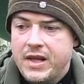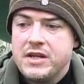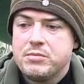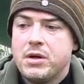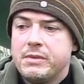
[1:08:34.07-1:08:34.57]

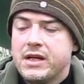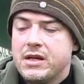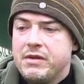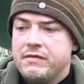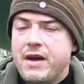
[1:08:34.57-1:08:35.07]
it's probably
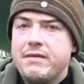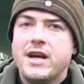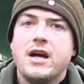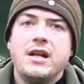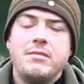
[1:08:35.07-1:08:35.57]
going to be
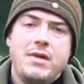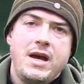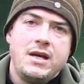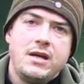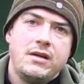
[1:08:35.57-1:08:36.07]
very early
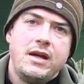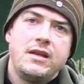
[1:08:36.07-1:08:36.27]
May,